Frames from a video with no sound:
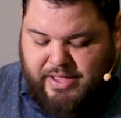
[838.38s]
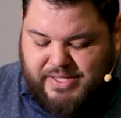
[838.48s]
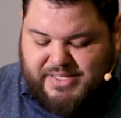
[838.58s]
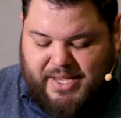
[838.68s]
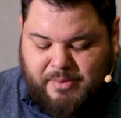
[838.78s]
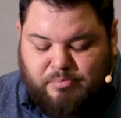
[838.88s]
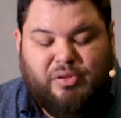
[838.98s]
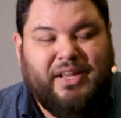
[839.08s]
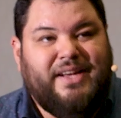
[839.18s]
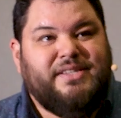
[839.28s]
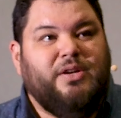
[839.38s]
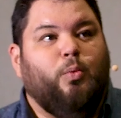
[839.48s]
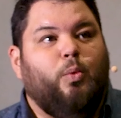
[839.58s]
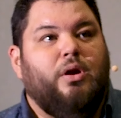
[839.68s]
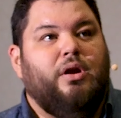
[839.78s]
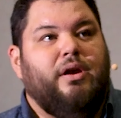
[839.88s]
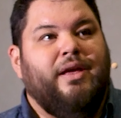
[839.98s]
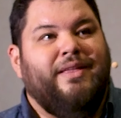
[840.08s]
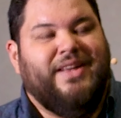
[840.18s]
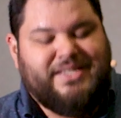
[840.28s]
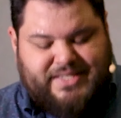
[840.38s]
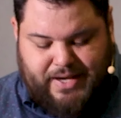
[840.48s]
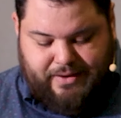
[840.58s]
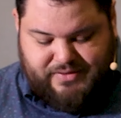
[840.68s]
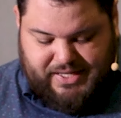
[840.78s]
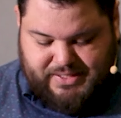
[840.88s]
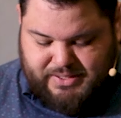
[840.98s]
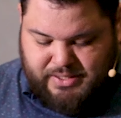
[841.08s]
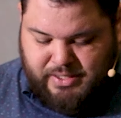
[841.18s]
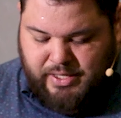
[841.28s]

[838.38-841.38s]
This implanted word that saves us.